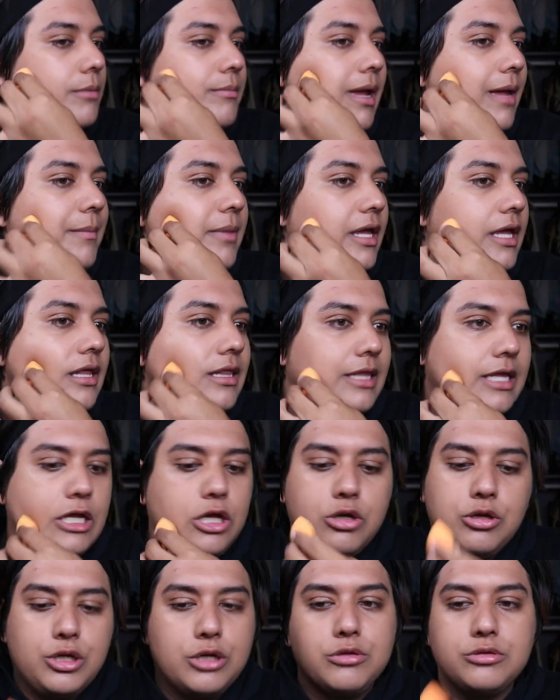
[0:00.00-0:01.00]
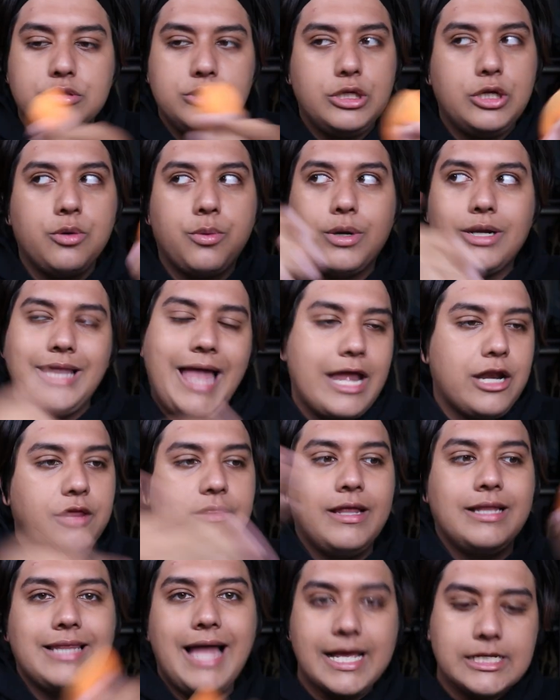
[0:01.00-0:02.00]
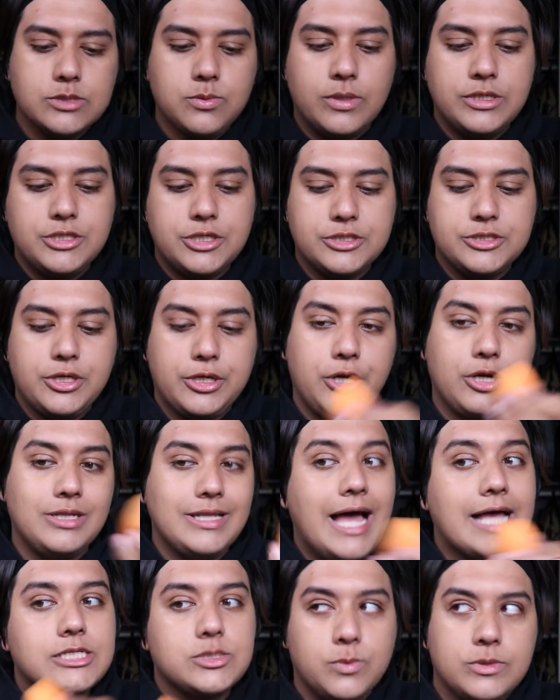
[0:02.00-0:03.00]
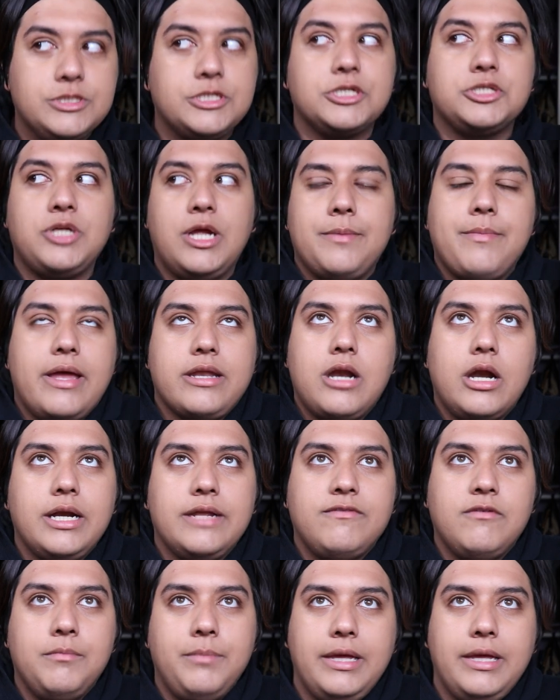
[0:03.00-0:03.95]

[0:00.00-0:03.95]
Maybe you were lighter than last winter, so your last winter shade might not even